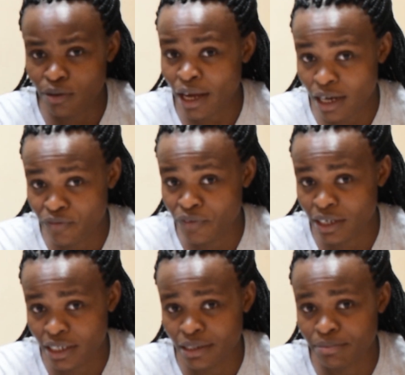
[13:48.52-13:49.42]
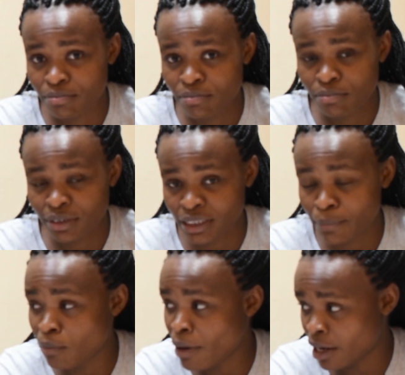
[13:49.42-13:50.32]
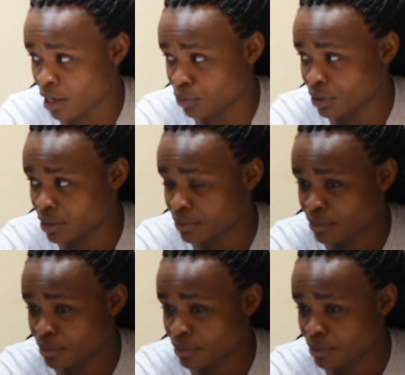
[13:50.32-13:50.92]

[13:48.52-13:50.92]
had very stable background.